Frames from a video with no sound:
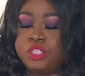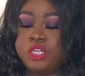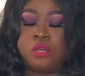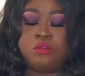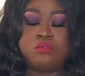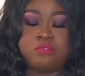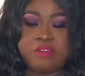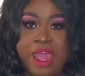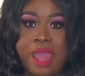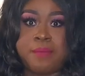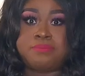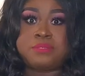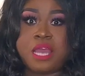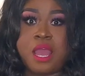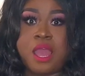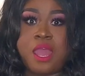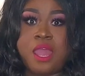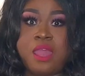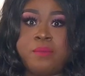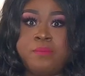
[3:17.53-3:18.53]
nap
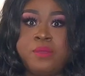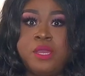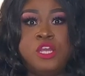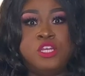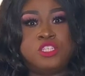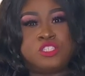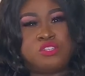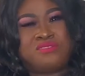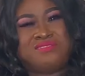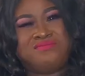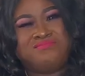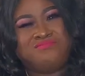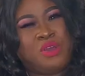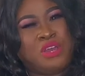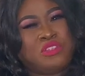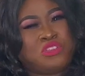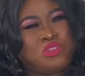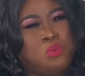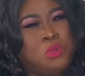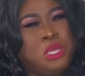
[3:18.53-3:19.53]
time. So
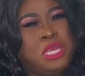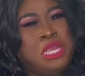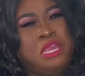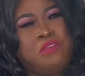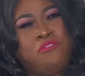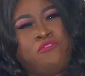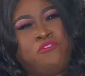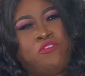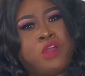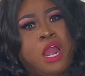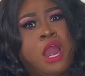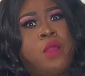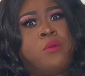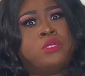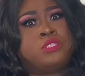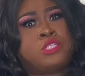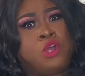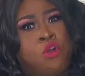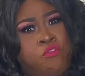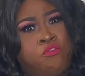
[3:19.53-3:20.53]
what, 3-4
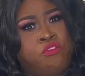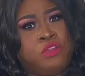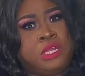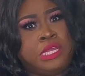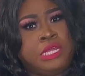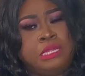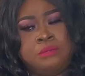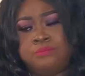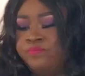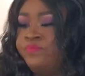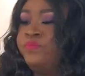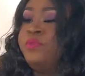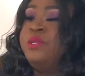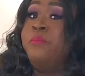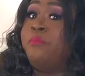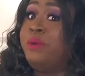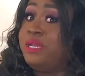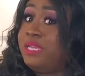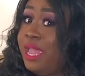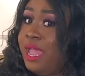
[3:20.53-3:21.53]
hours, hopefully.
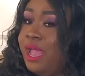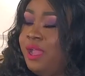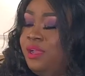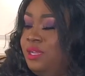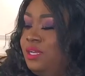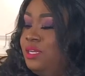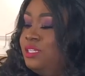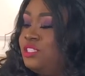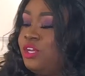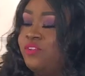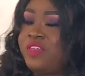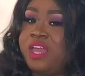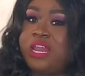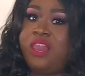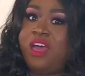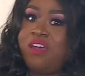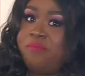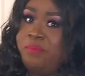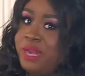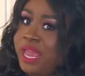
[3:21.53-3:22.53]
But yeah, so they
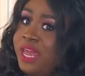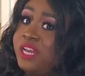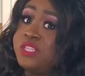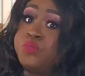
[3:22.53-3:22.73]
love bananas.